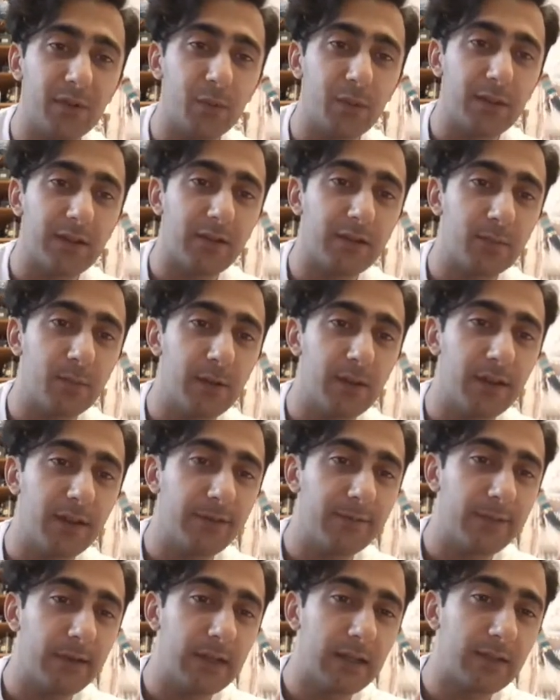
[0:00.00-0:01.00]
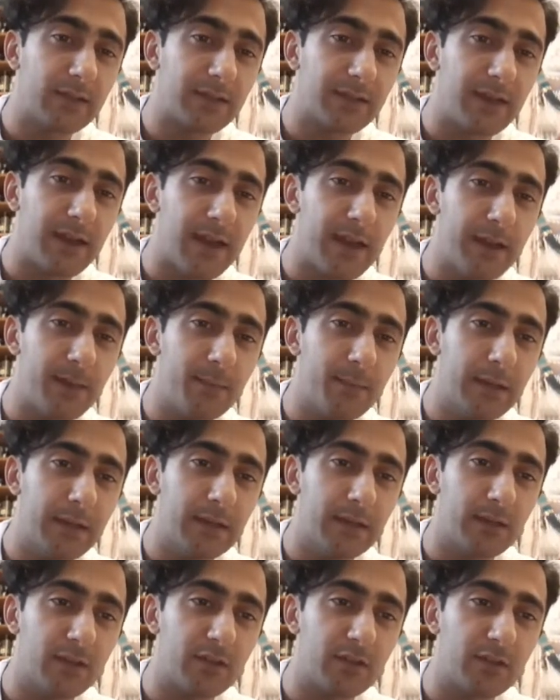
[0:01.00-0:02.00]
When I smelled it first time in
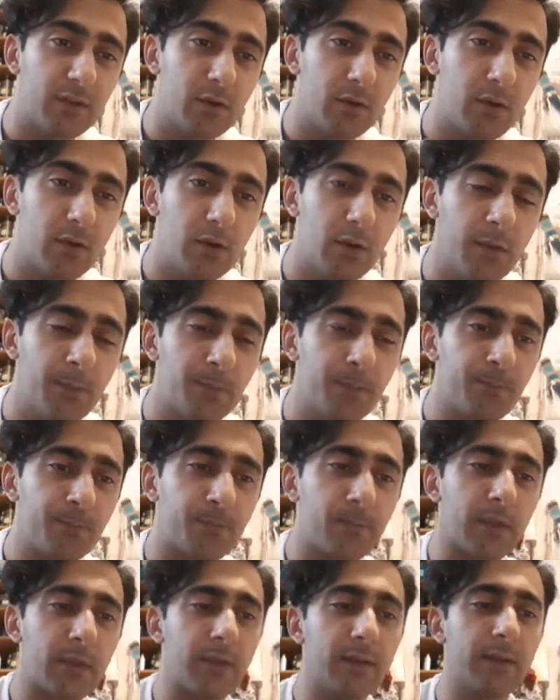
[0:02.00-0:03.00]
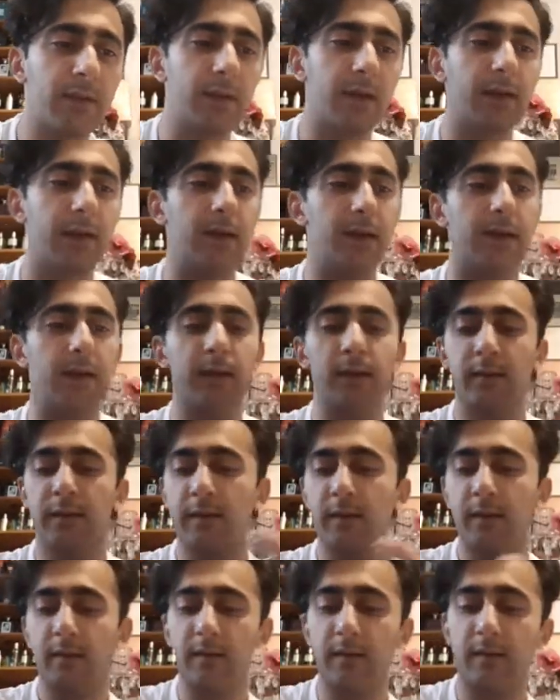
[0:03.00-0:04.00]
the store, the
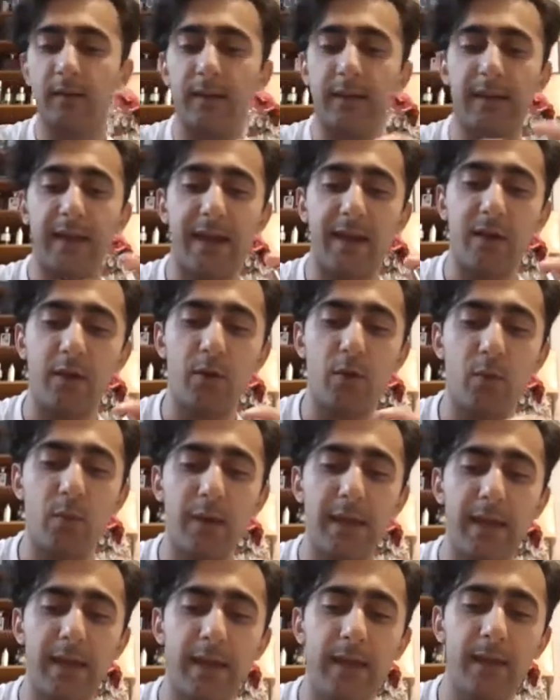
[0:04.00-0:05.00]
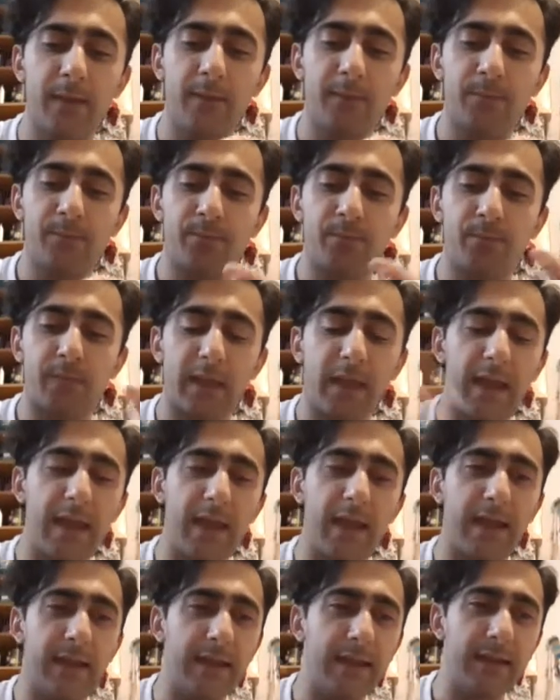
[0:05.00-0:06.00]
caraway
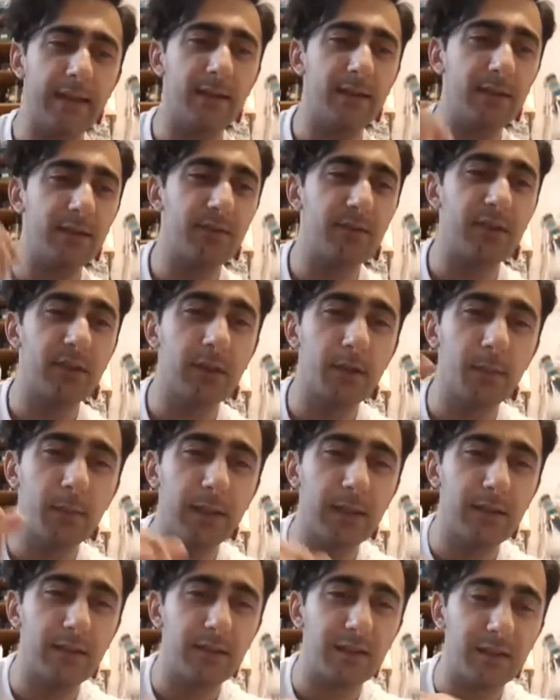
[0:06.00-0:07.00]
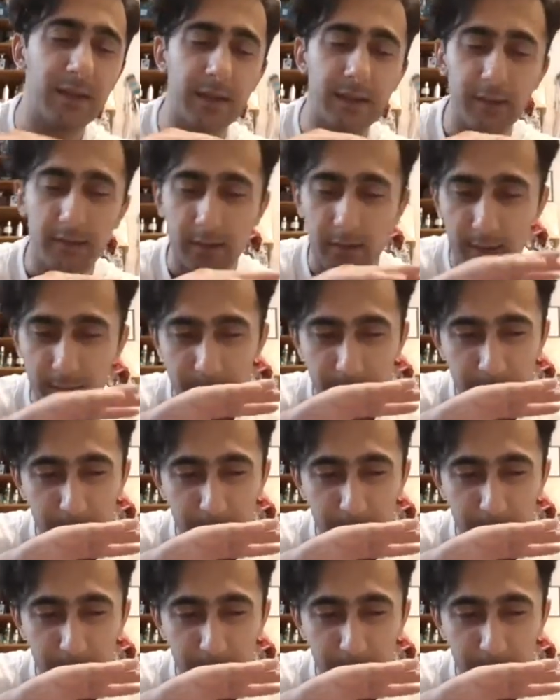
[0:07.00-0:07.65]
and cinnamon together,